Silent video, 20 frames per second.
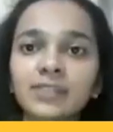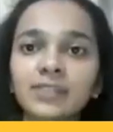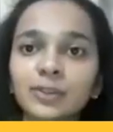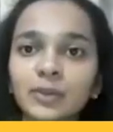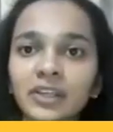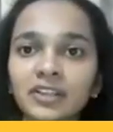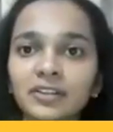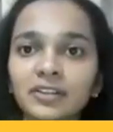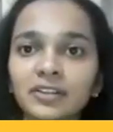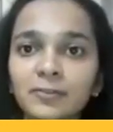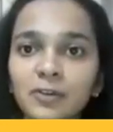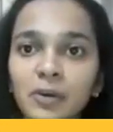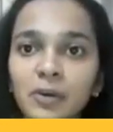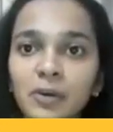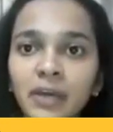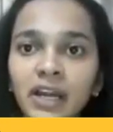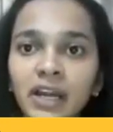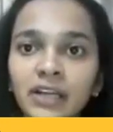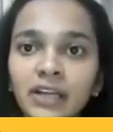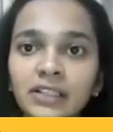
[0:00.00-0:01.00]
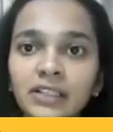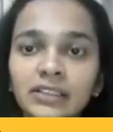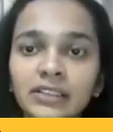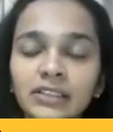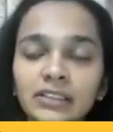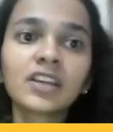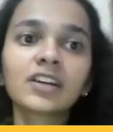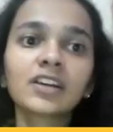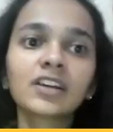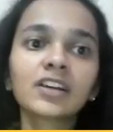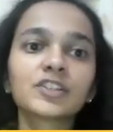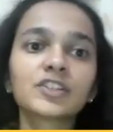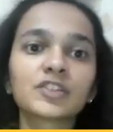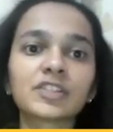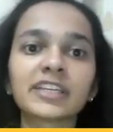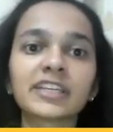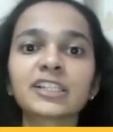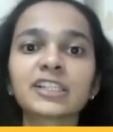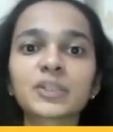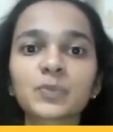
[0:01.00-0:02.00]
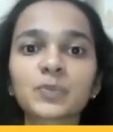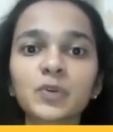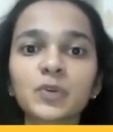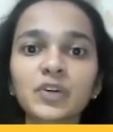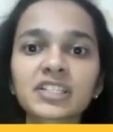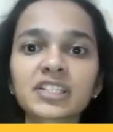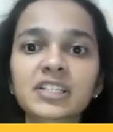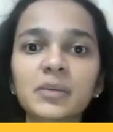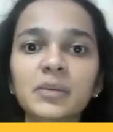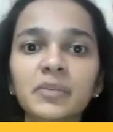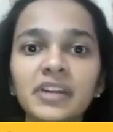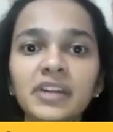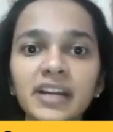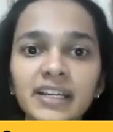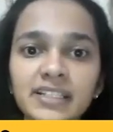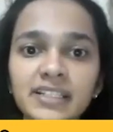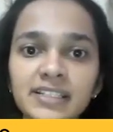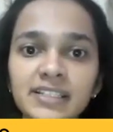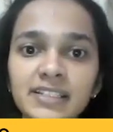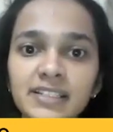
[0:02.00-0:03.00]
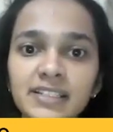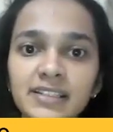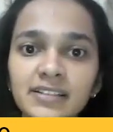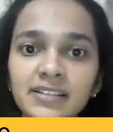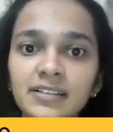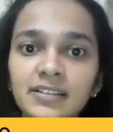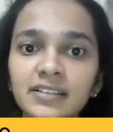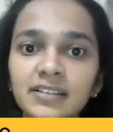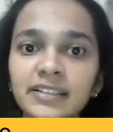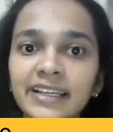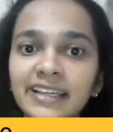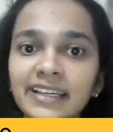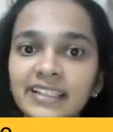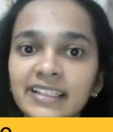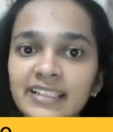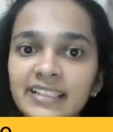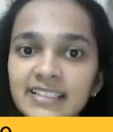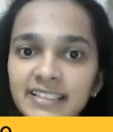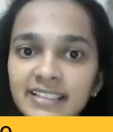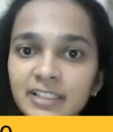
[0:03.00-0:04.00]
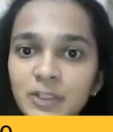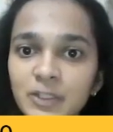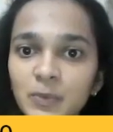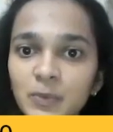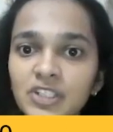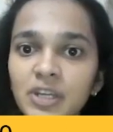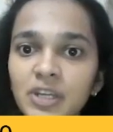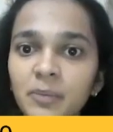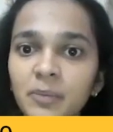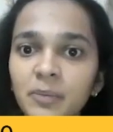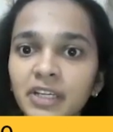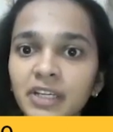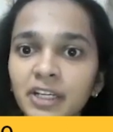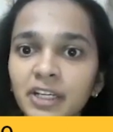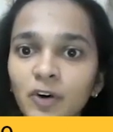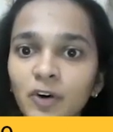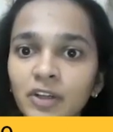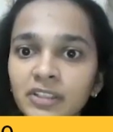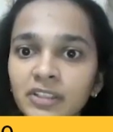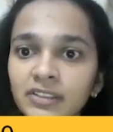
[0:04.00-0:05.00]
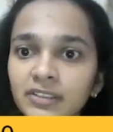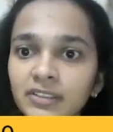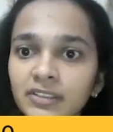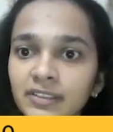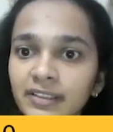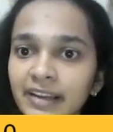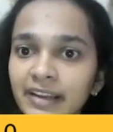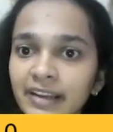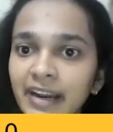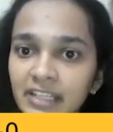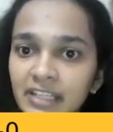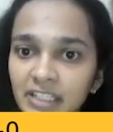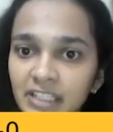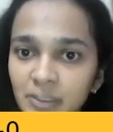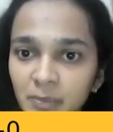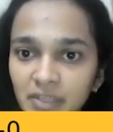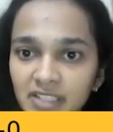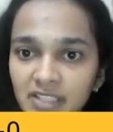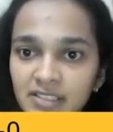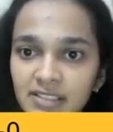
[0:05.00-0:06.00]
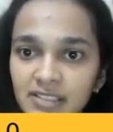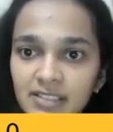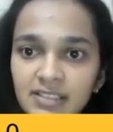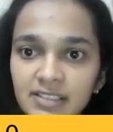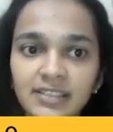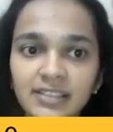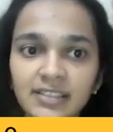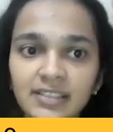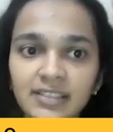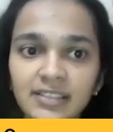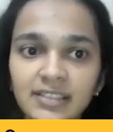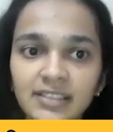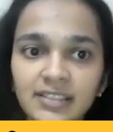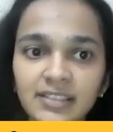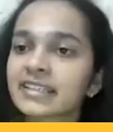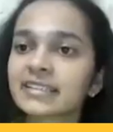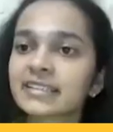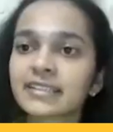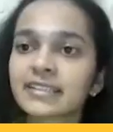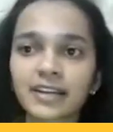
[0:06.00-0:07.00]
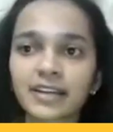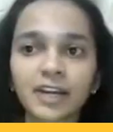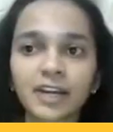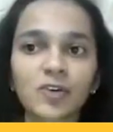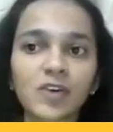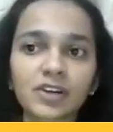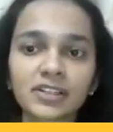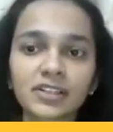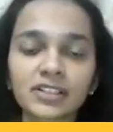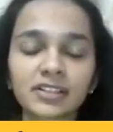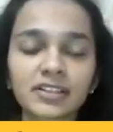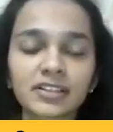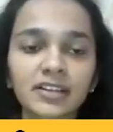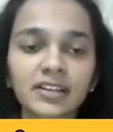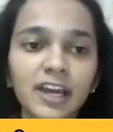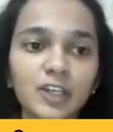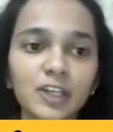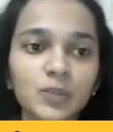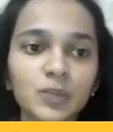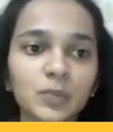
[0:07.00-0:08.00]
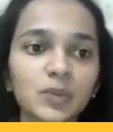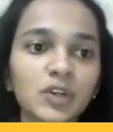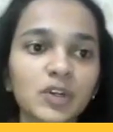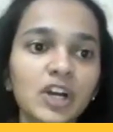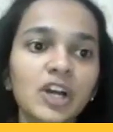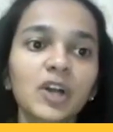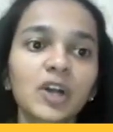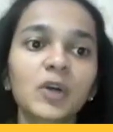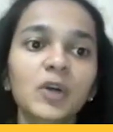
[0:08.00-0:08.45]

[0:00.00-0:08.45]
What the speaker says: look at the format. So sales book, it summarizes the daily sales which are made on credit basis. Cash sales are recorded in the cash book.